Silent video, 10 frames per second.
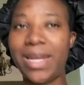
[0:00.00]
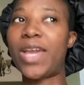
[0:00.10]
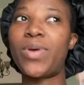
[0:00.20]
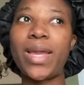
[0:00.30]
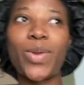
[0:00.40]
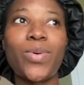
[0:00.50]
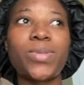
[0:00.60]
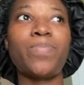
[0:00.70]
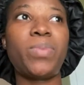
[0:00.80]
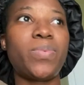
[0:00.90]
Like, when I go on
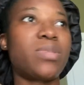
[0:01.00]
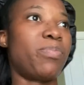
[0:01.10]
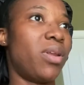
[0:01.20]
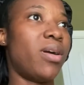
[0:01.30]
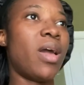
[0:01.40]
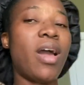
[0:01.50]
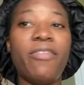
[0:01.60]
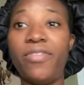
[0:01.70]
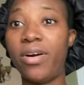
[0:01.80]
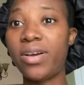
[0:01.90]
some people's
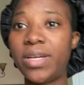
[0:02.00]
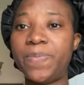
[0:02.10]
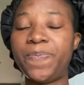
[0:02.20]
vlog